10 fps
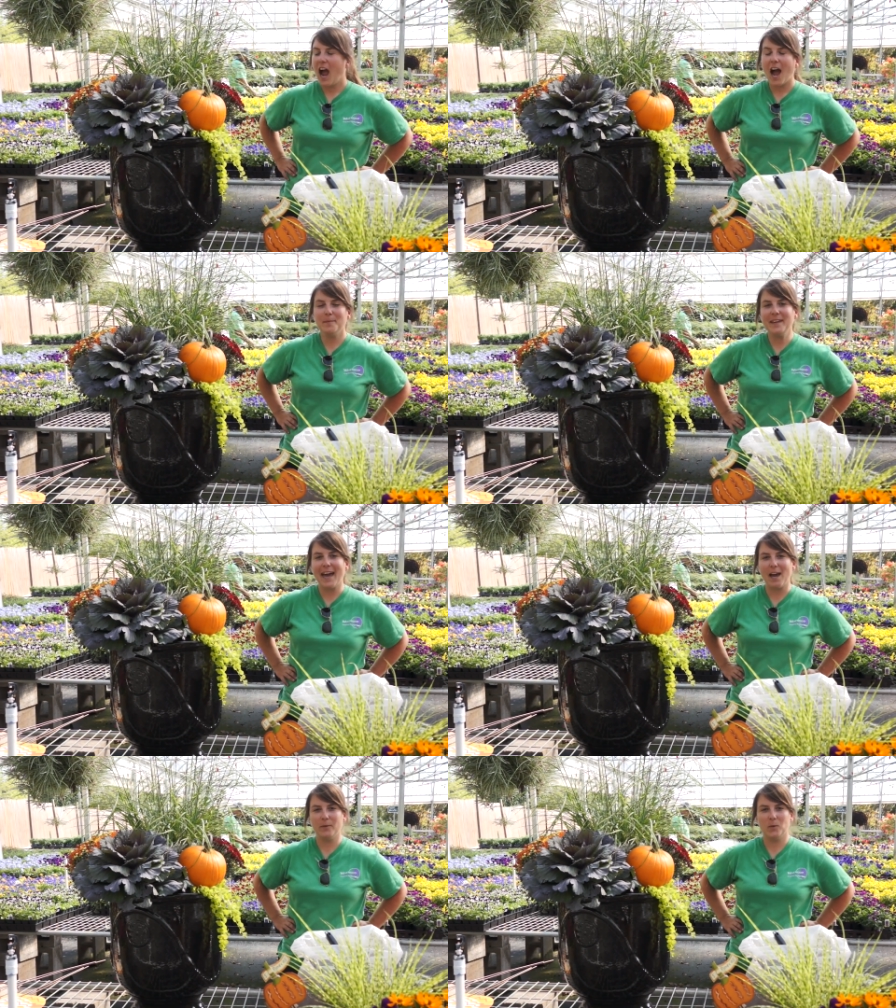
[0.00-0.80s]
I'm
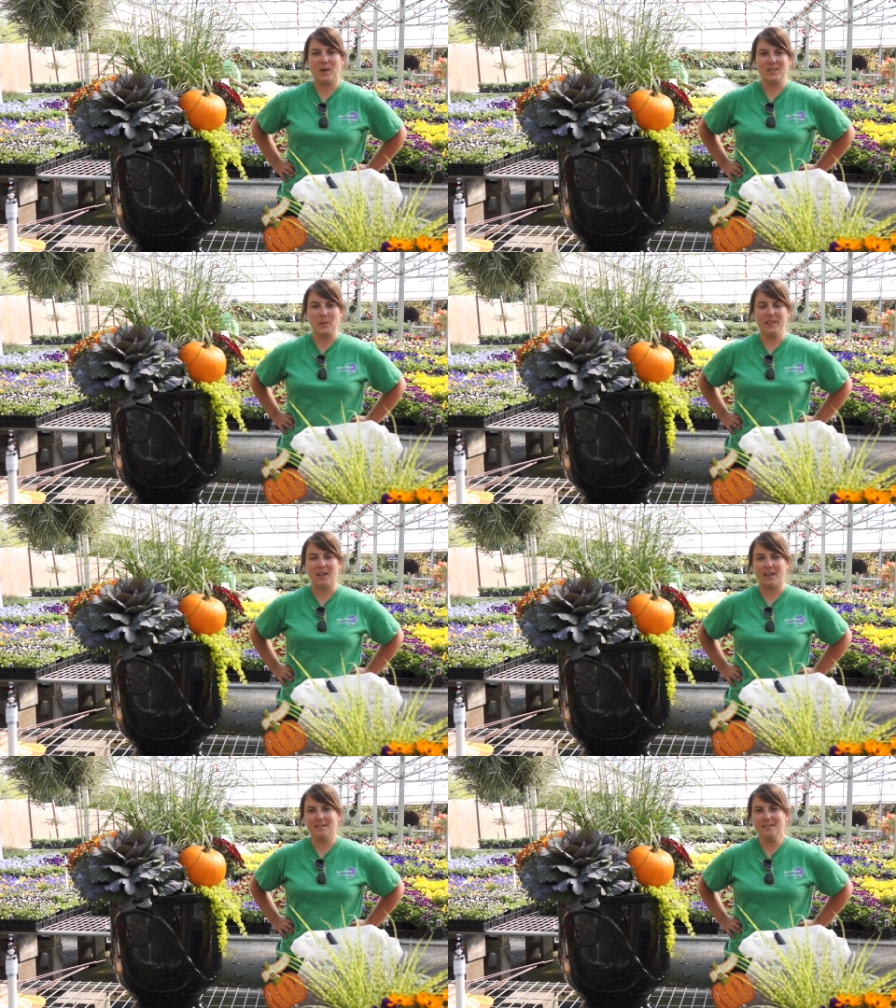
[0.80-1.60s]
Kat with Westwood
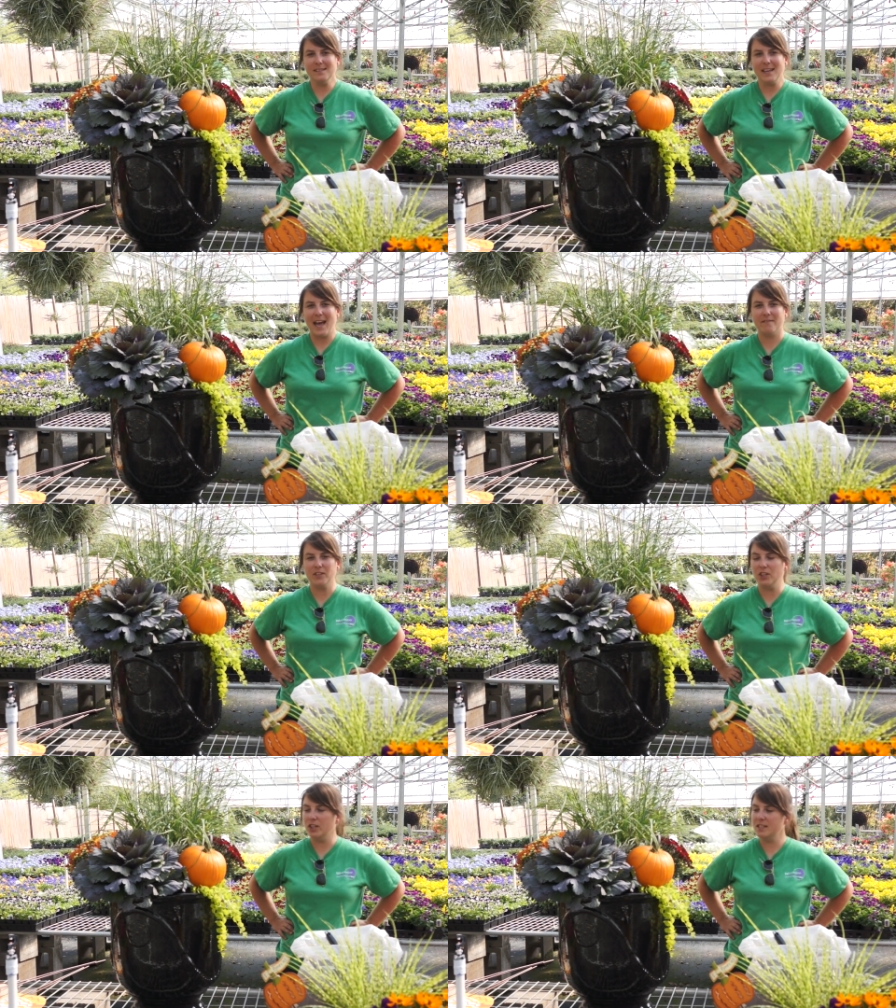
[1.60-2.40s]
Gardens. Have
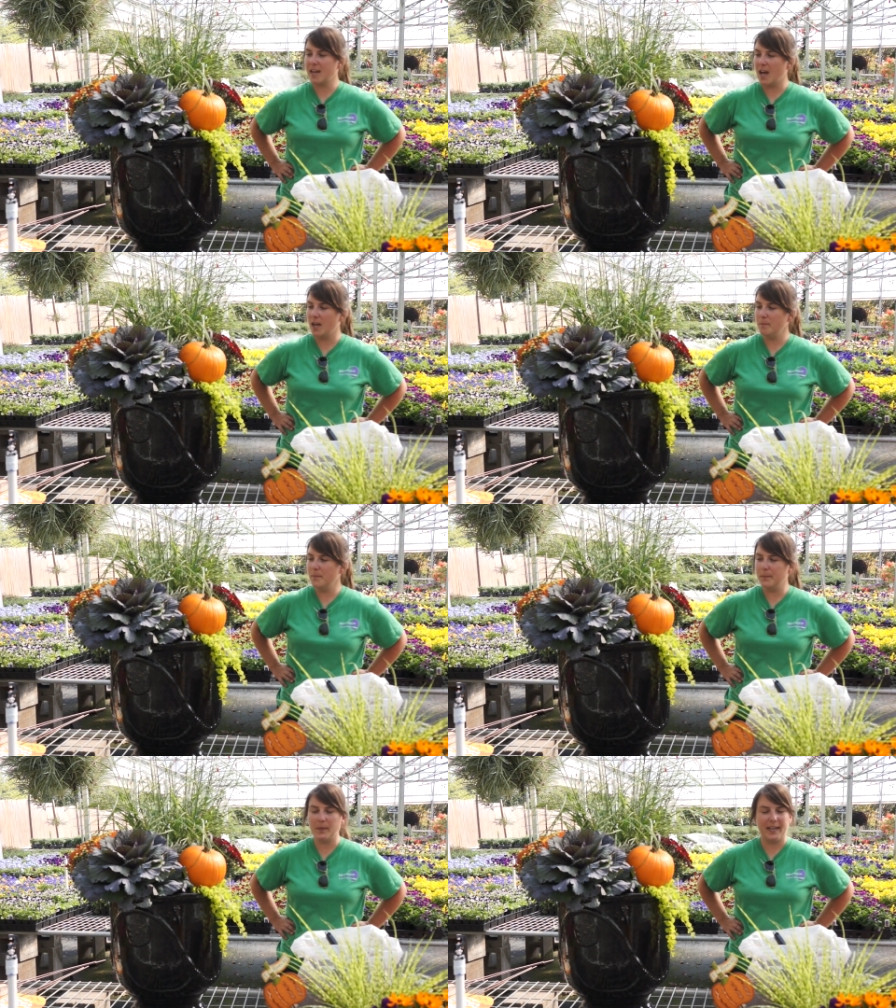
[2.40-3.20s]
a good time
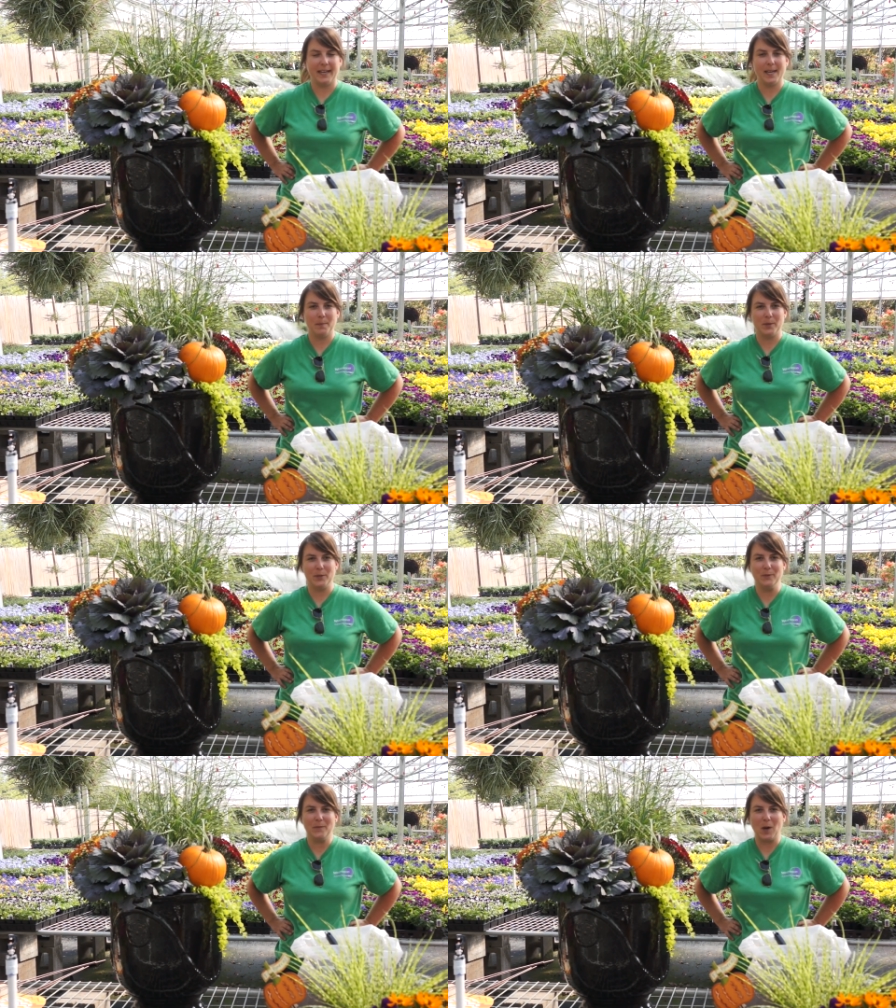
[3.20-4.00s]
planting up your
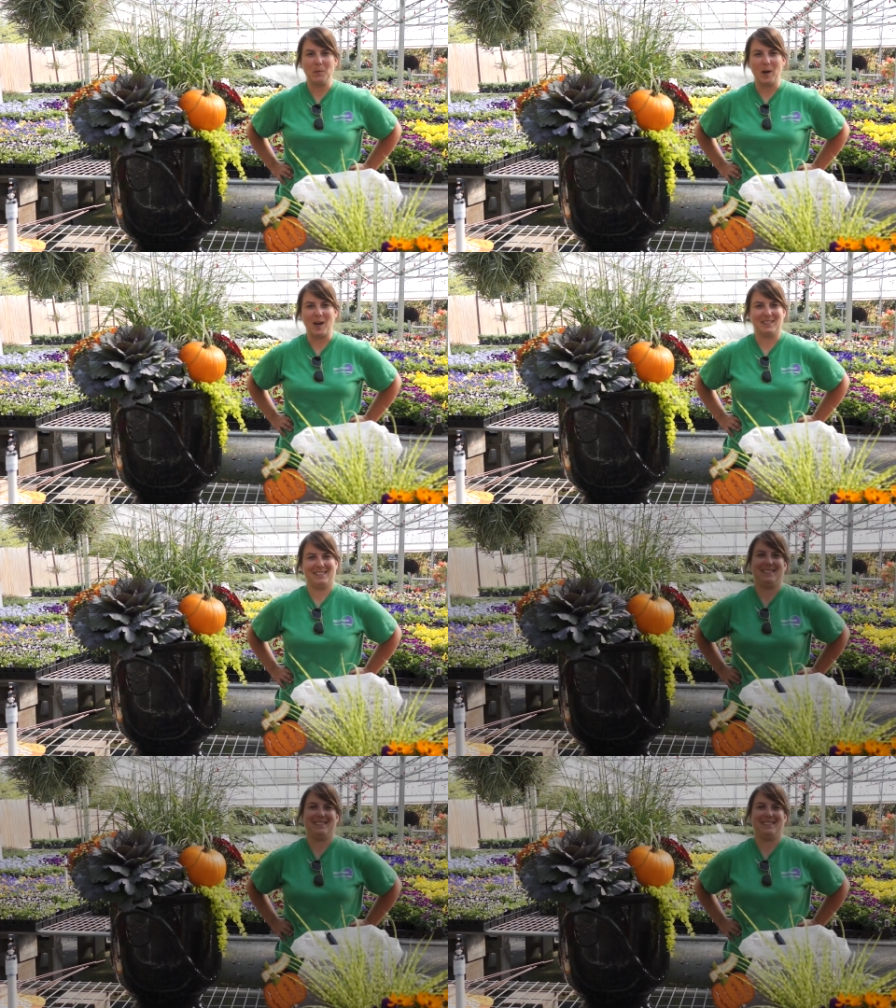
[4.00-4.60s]
new fall pots.